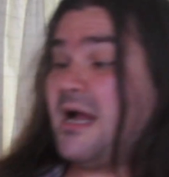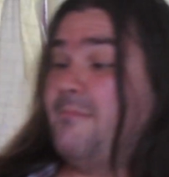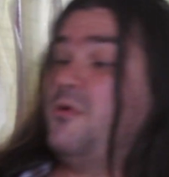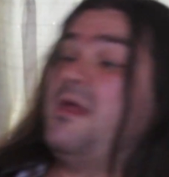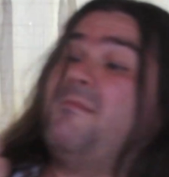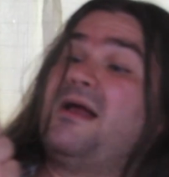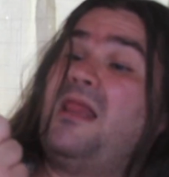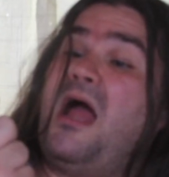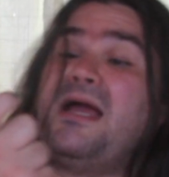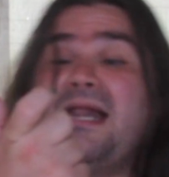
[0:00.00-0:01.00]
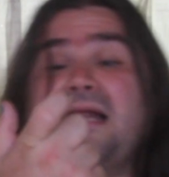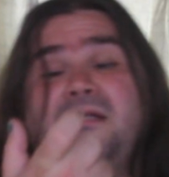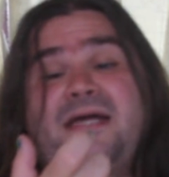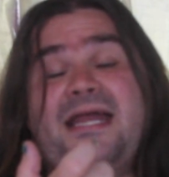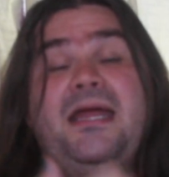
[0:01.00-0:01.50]
I pull out my Glock and I
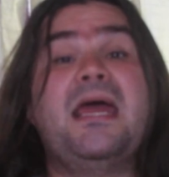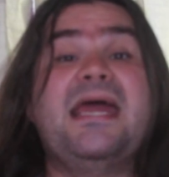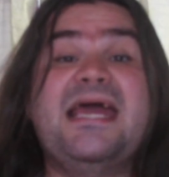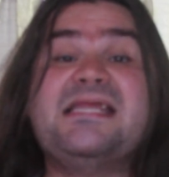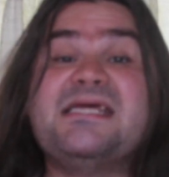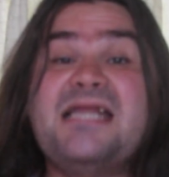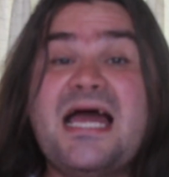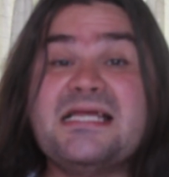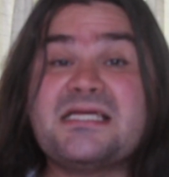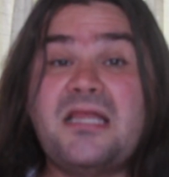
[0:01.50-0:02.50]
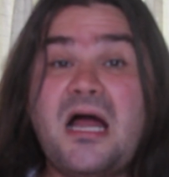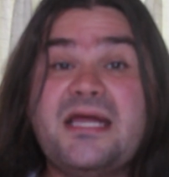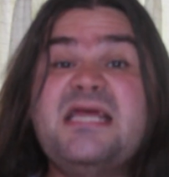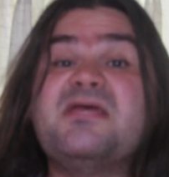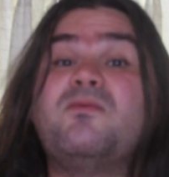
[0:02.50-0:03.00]
look at it. It's a nice Glock.
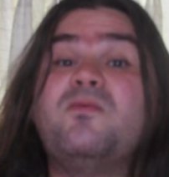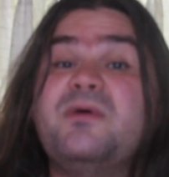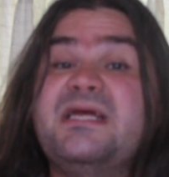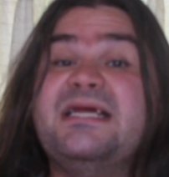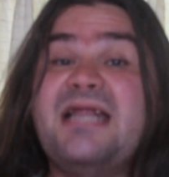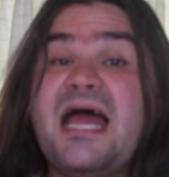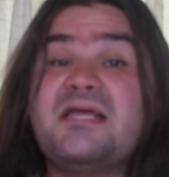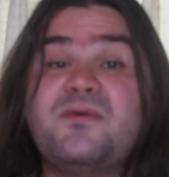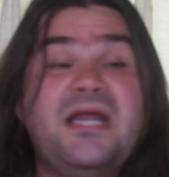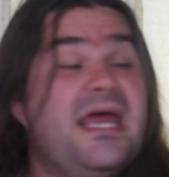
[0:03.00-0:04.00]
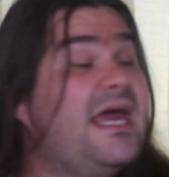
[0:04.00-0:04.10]
It's a really nice one.